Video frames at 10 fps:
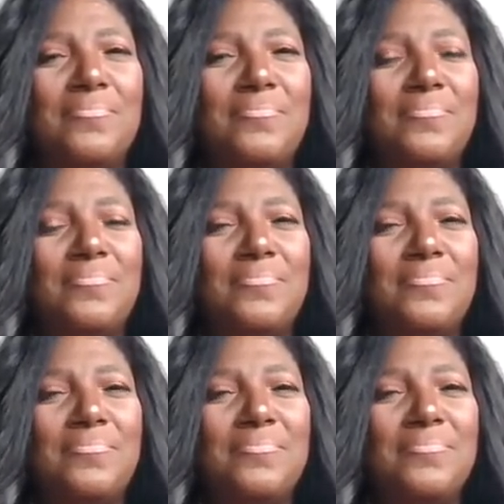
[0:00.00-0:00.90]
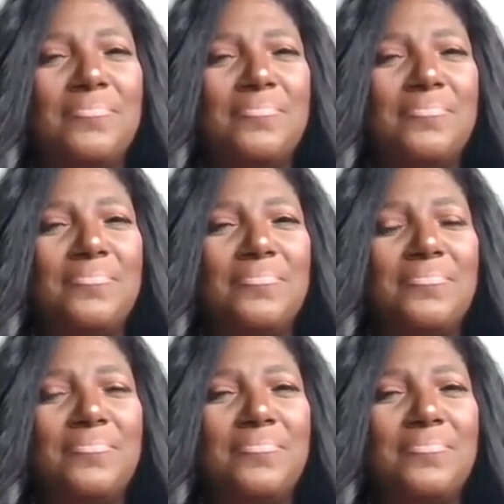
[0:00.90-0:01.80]

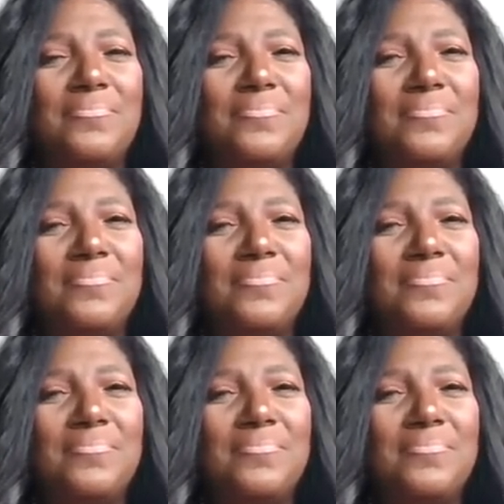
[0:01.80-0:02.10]
(not speaking)